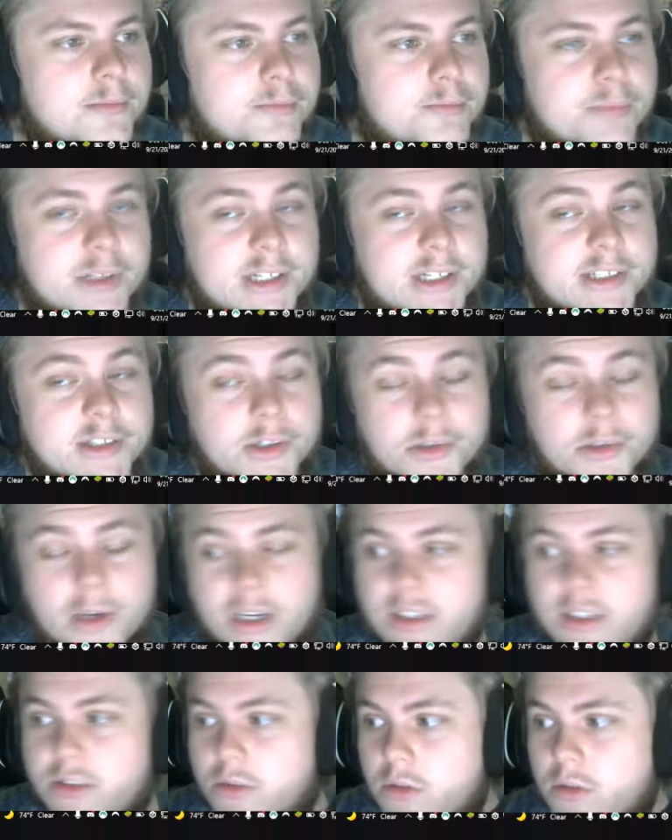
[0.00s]
But it's a
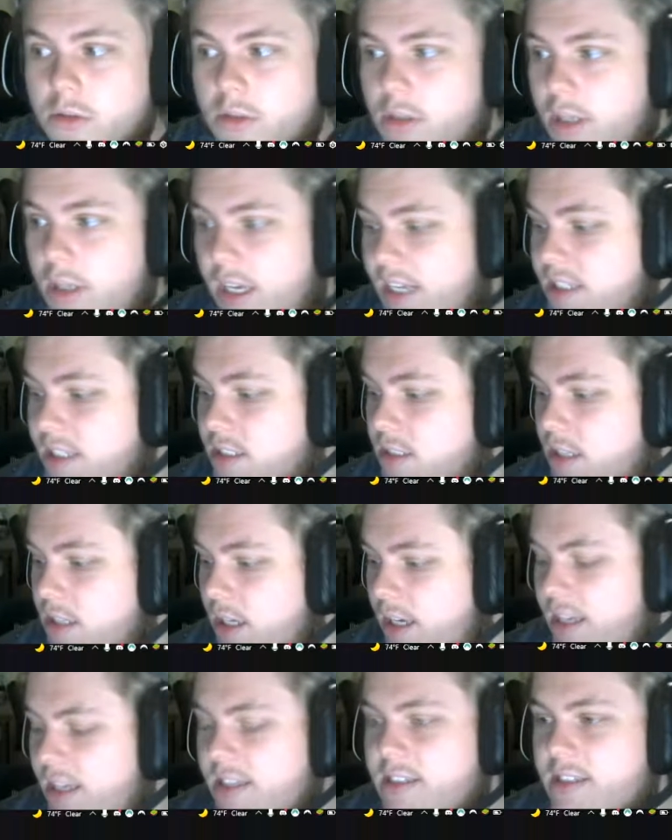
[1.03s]
great tool. It's
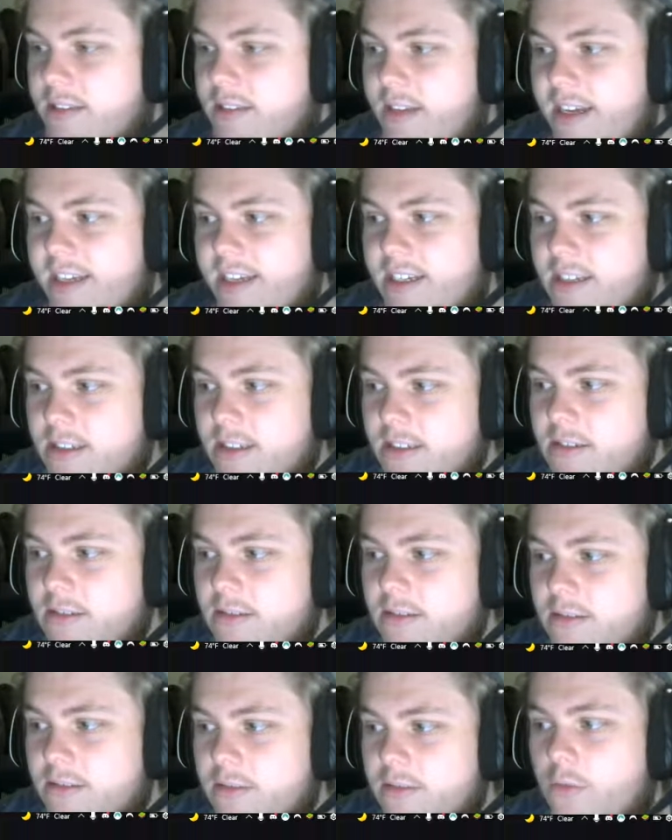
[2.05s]
like
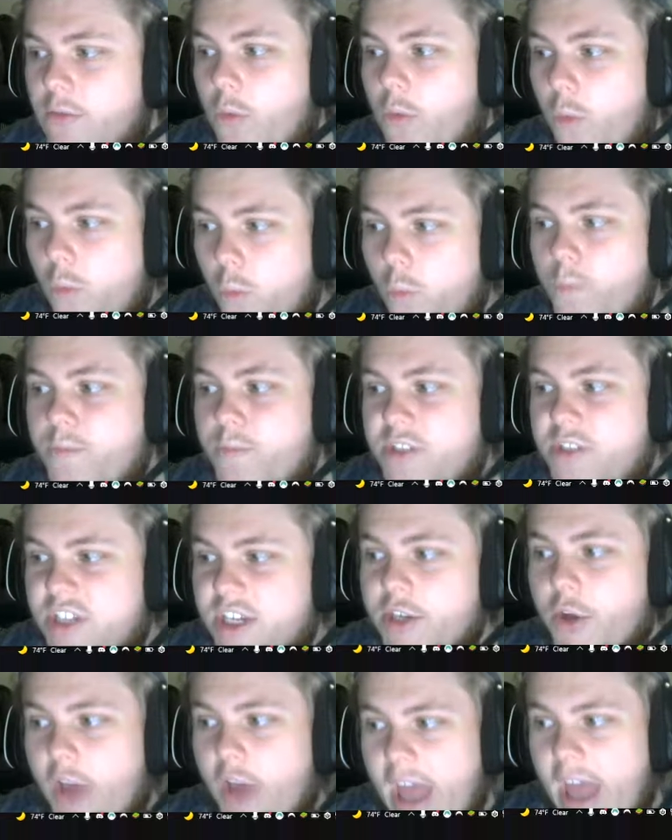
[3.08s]

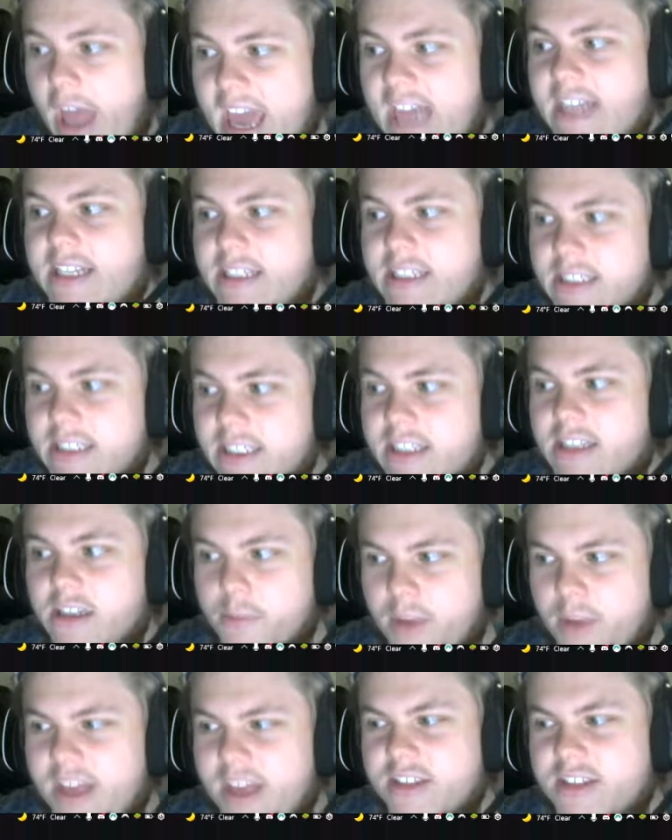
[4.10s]
single-handedly the
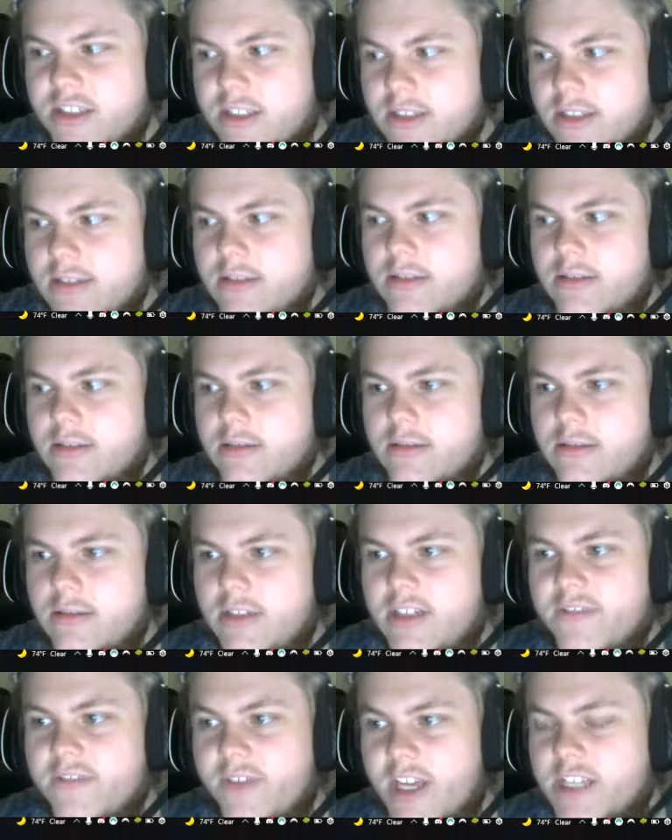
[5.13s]
best
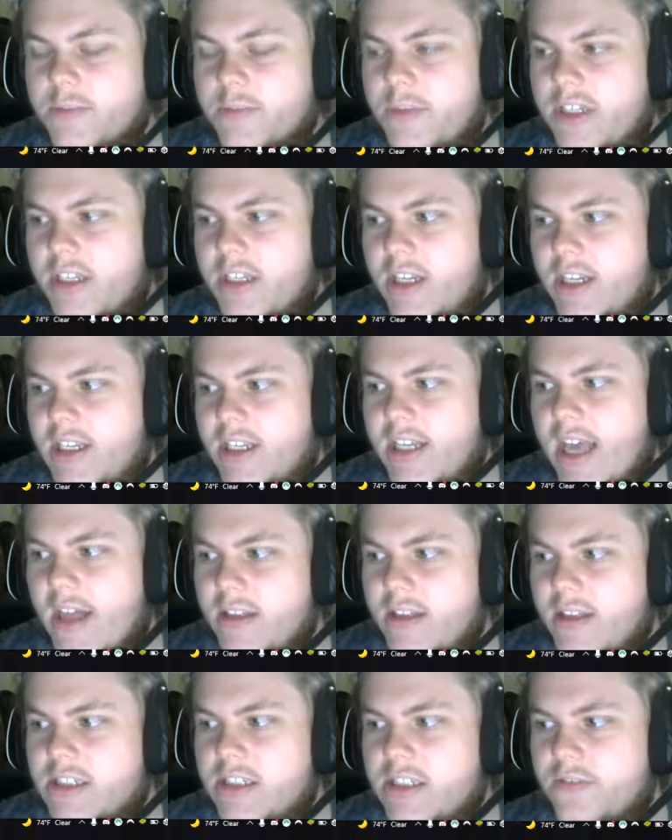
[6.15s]
investment in
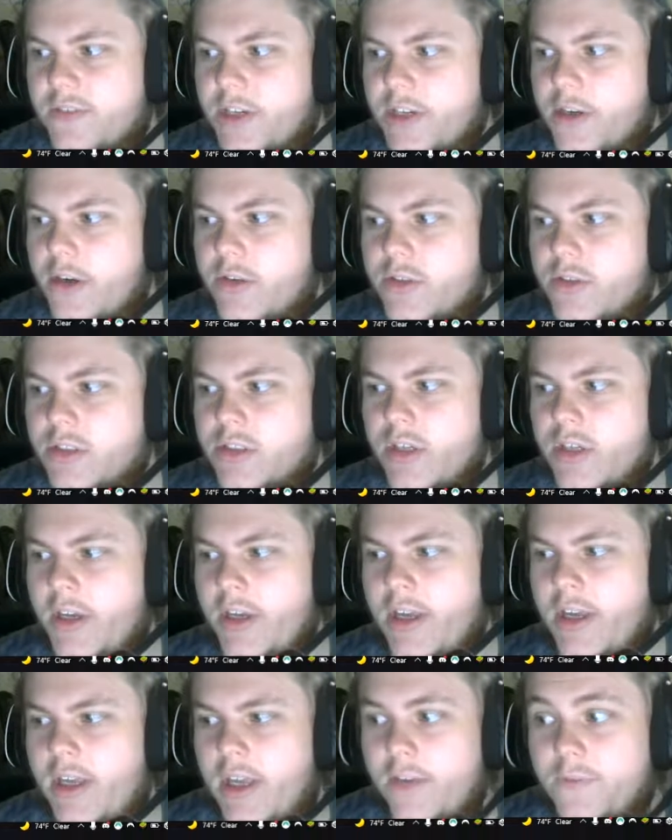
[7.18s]
Galaxy of Heroes.
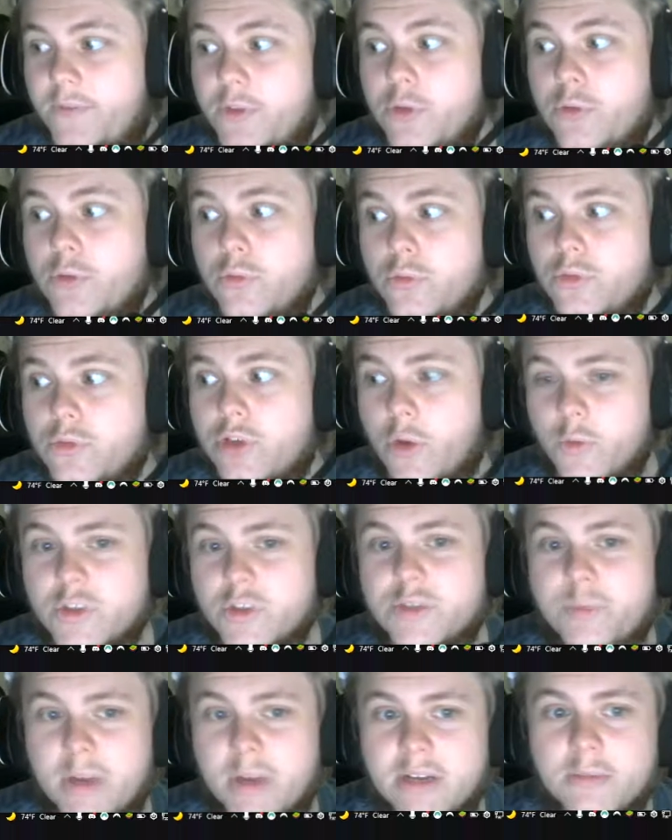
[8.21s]
If you don't
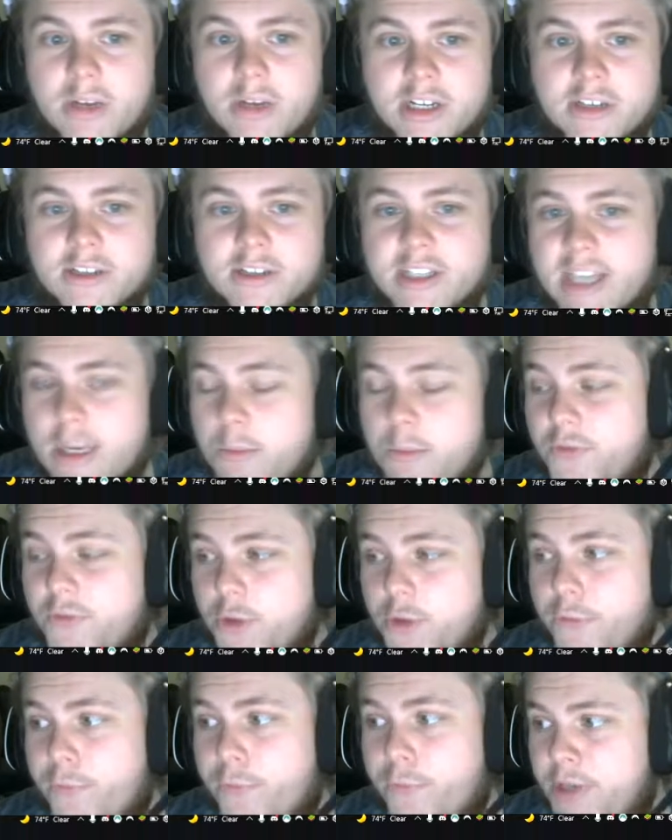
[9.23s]
spend money on the game, if
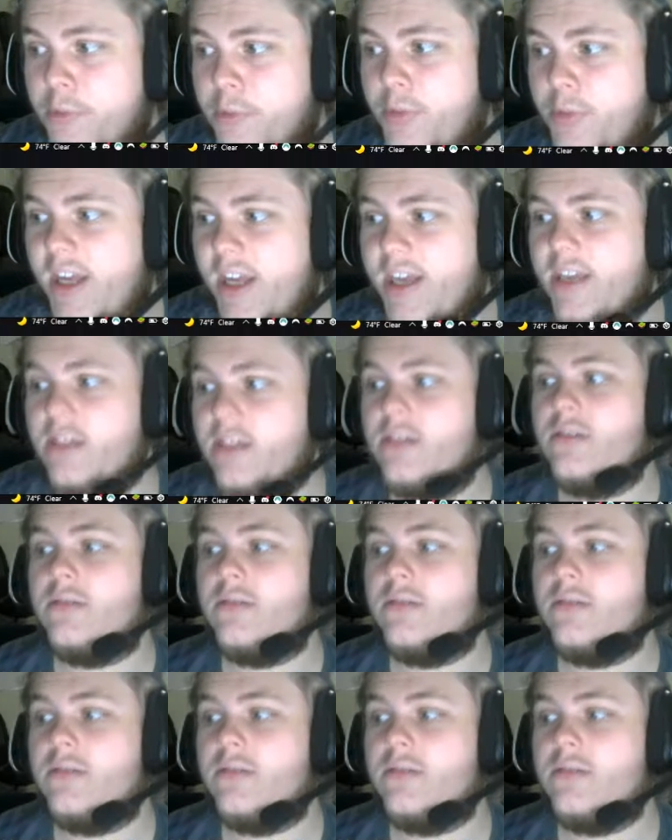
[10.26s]
you're free to play,